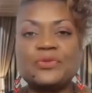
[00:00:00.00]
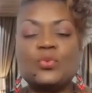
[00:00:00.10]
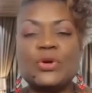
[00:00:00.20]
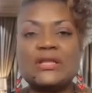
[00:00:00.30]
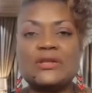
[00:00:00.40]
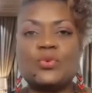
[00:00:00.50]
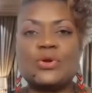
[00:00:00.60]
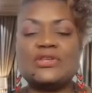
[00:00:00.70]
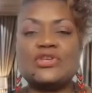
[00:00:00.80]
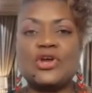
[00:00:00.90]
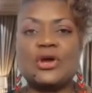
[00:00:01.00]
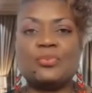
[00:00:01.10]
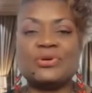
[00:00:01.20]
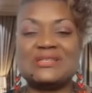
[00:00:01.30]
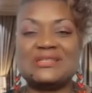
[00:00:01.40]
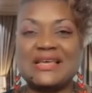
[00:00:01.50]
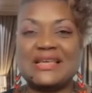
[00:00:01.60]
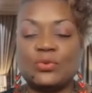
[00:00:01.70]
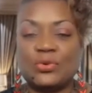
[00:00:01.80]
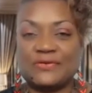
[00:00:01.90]
When you're
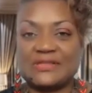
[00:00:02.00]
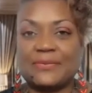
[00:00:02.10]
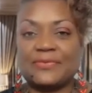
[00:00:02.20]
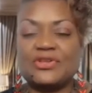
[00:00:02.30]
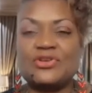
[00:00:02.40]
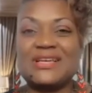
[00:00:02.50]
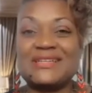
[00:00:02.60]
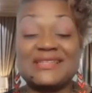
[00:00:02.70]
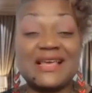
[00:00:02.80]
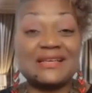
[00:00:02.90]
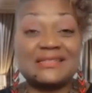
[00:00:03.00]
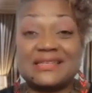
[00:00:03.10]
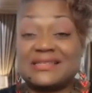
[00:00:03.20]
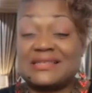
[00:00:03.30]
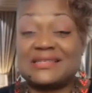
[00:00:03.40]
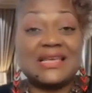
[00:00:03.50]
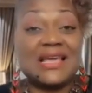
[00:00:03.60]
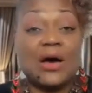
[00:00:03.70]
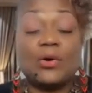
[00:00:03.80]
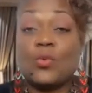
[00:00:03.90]
presented with something, you can test this and see
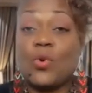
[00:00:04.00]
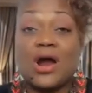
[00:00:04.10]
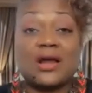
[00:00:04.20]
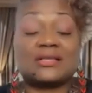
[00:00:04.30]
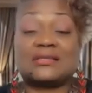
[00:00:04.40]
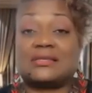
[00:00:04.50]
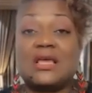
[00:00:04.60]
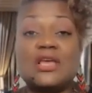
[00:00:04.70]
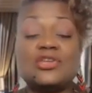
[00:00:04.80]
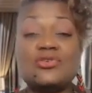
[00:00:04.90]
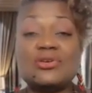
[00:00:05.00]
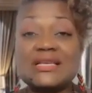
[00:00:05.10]
how it works. You